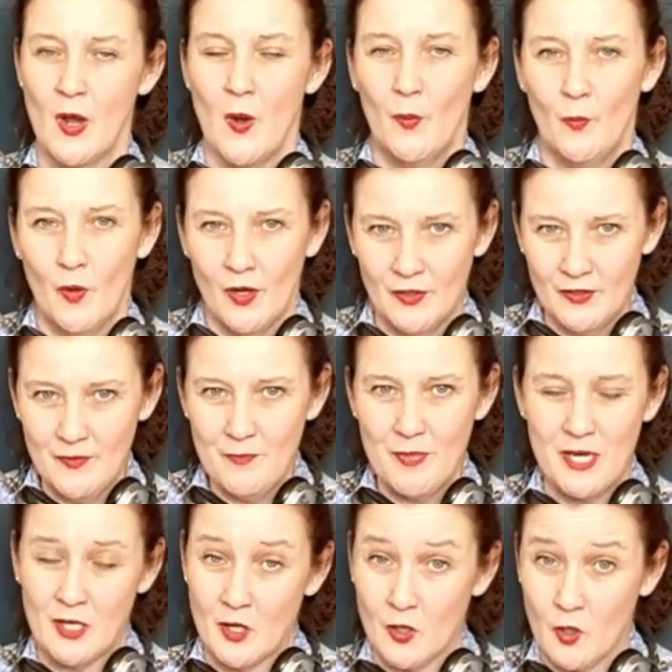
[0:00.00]
one
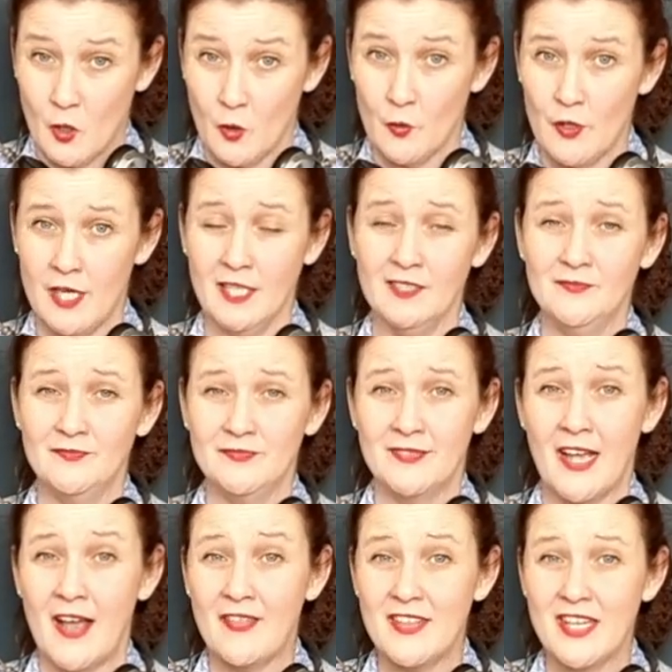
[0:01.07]
being a courier
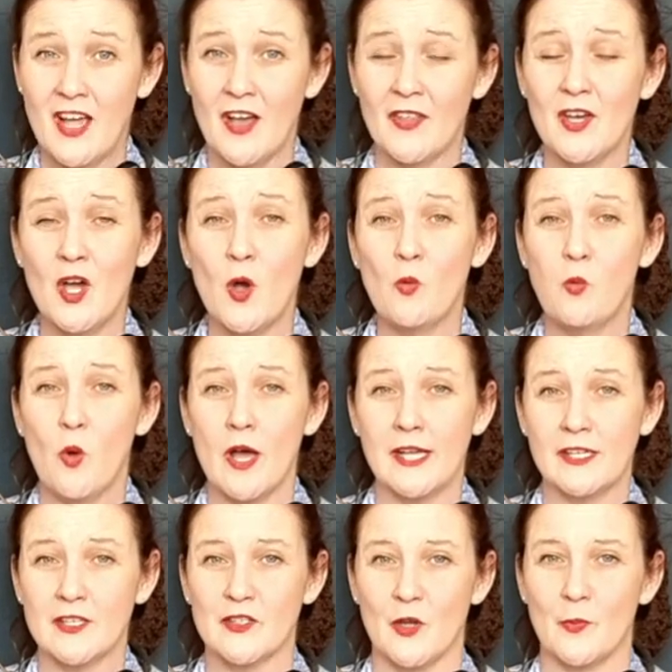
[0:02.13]
and the other a
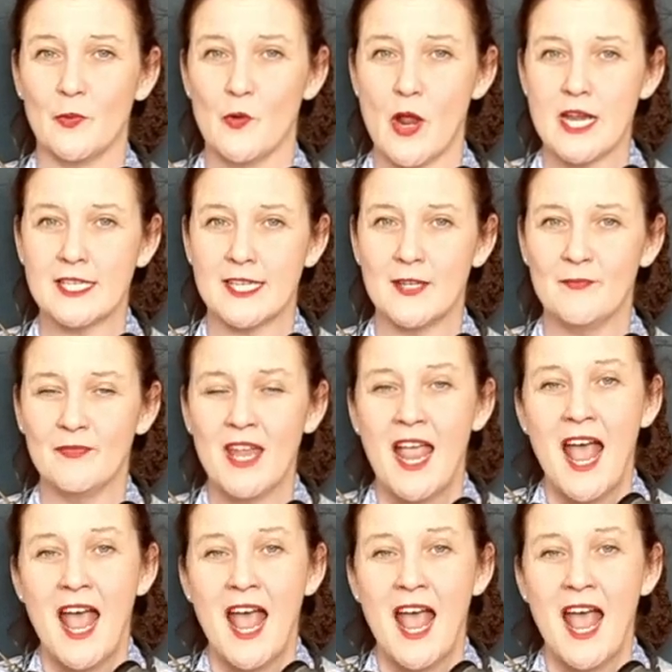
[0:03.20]
wireless operator.